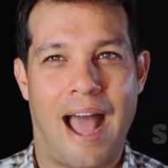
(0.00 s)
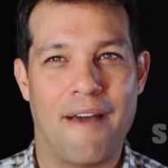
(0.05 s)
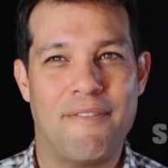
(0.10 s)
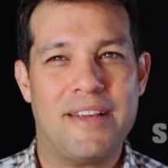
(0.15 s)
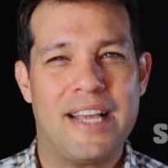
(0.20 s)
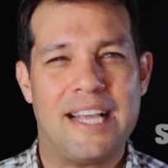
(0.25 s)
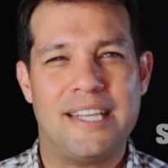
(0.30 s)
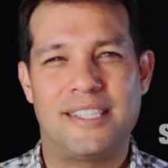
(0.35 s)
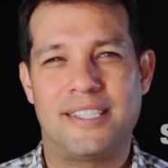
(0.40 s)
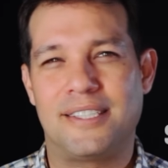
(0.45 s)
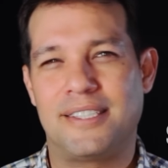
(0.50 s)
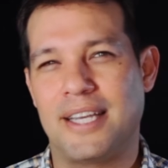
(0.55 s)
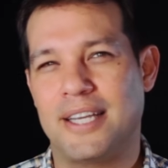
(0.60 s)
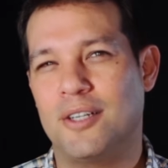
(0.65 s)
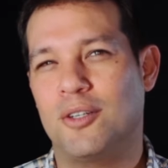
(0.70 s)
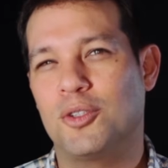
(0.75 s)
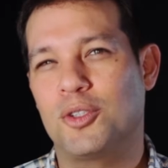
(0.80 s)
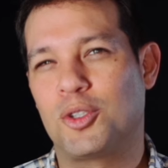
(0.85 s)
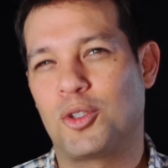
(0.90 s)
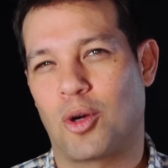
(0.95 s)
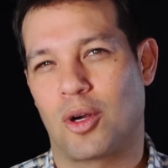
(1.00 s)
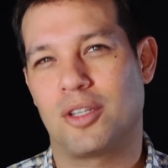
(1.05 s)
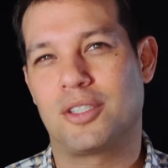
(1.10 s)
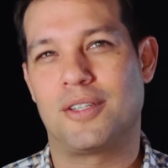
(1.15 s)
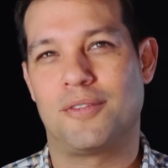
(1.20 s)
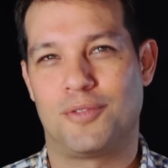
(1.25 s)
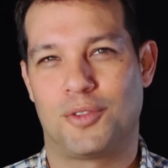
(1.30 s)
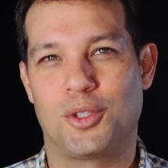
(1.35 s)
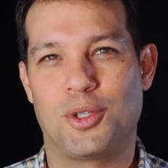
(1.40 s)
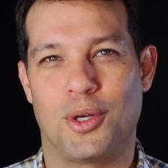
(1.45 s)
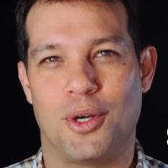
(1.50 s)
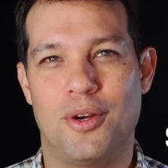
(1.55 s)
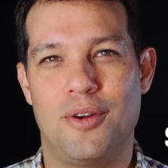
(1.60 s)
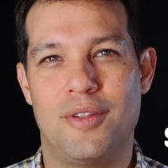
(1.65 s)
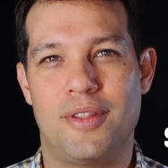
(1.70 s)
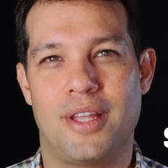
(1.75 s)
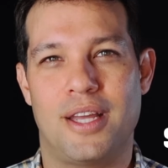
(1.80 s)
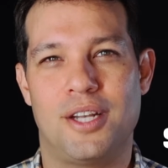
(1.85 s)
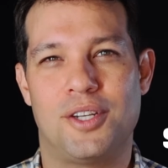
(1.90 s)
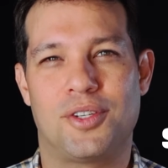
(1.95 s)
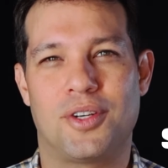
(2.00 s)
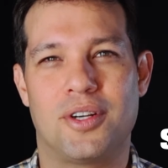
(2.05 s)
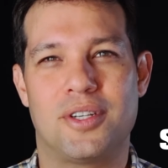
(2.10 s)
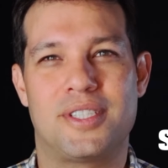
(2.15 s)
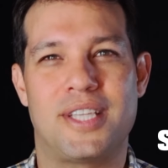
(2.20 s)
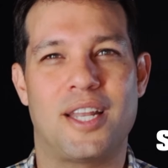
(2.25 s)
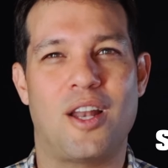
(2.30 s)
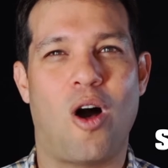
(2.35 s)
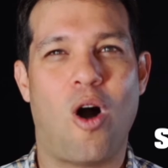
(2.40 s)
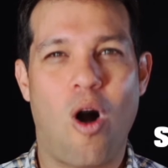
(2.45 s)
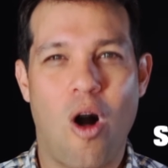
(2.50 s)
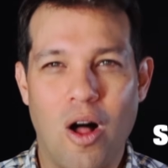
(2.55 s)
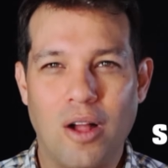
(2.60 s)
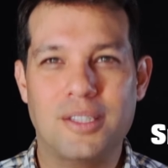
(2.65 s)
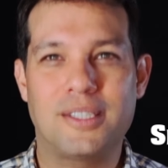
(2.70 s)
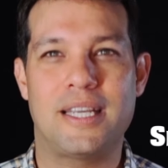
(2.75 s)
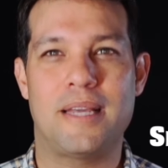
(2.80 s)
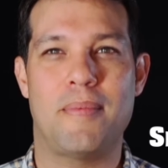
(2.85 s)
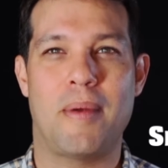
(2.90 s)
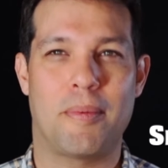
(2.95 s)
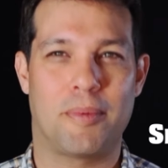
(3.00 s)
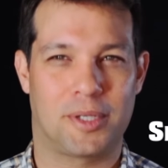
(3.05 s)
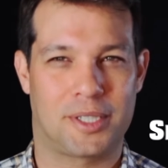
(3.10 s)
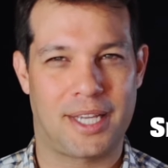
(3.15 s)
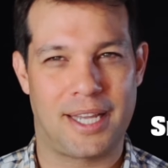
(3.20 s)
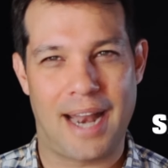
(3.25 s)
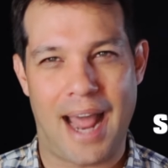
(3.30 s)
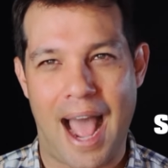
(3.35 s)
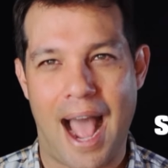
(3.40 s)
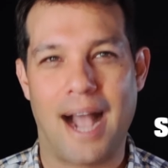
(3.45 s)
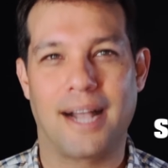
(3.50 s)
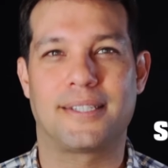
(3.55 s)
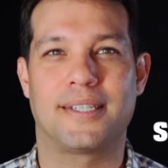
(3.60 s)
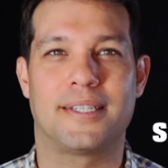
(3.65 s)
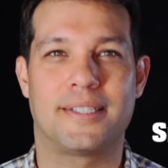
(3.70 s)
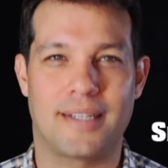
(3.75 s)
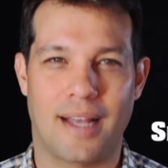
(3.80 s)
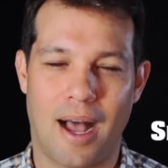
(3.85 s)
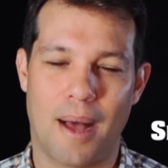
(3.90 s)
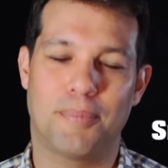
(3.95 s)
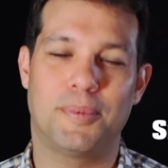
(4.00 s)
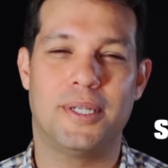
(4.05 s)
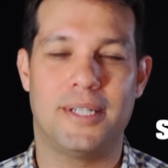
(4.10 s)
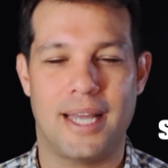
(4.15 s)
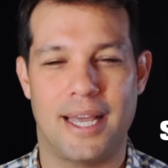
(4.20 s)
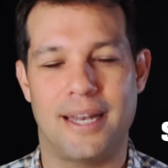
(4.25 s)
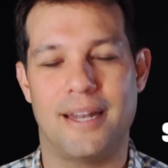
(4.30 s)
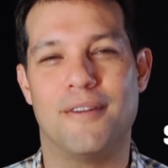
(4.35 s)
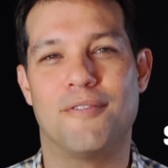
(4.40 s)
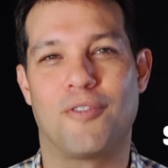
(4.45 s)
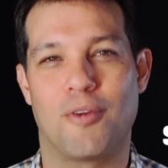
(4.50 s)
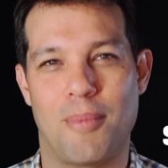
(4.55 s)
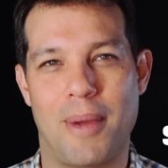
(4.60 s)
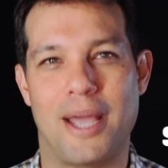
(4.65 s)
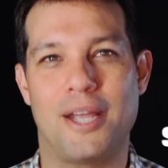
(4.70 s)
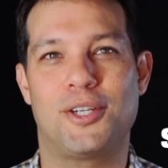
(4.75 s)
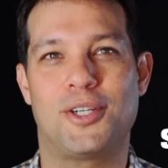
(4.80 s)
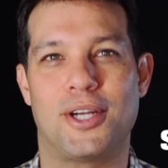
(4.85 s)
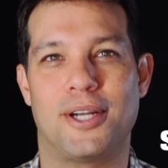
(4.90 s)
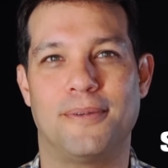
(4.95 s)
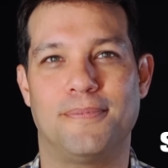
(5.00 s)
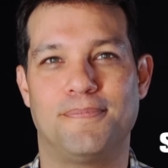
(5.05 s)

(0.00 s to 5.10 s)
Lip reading: Having a single source of truth ensures that all team members can access up-to-date information.